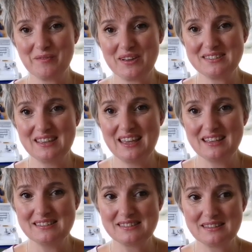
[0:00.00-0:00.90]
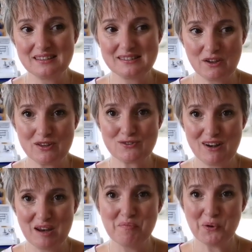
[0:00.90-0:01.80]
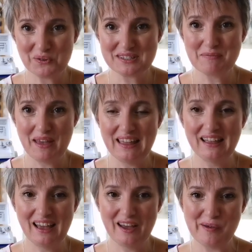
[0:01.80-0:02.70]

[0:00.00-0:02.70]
because sewing's really important to me.